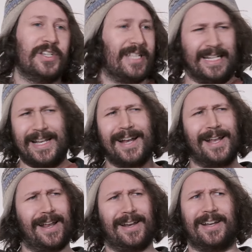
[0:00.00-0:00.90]
She's like, no,
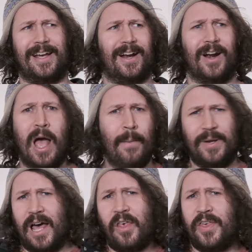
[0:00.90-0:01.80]
no, no, no, no.
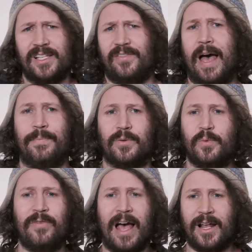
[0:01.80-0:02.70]
But other things have happened.
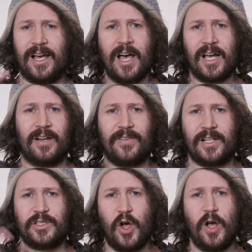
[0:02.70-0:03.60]
We've had a kind of
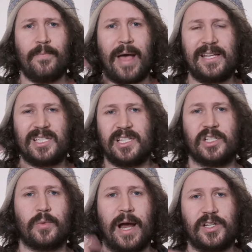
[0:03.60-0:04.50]
a turn-based
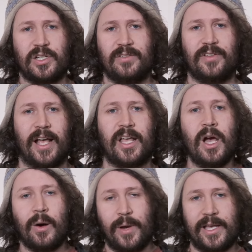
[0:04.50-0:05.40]
situation of like,
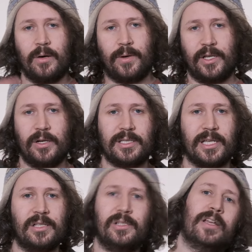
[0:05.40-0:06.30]
we kill one of your
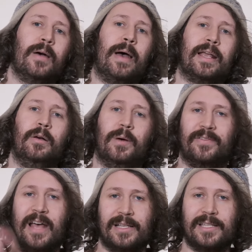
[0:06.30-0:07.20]
sons, you come back, kill one
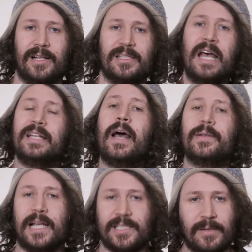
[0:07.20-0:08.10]
of our sons. Now
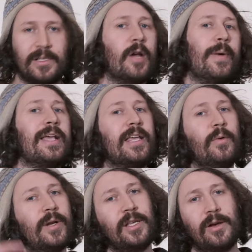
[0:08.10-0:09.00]
it's our time to go back and
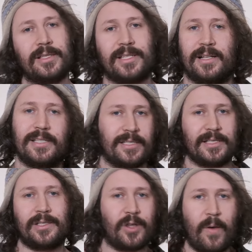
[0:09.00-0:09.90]
kill one of your sons. This
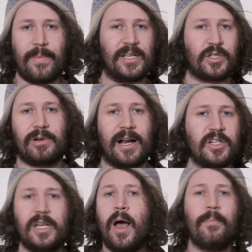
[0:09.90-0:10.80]
is a turn-based
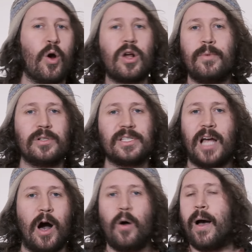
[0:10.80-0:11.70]
strategy, Pokemon
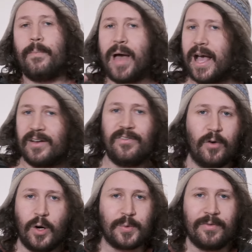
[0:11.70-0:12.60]
style, back and
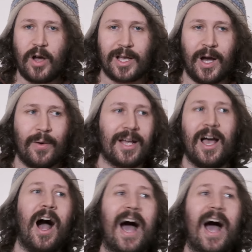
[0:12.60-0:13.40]
forth we've got going.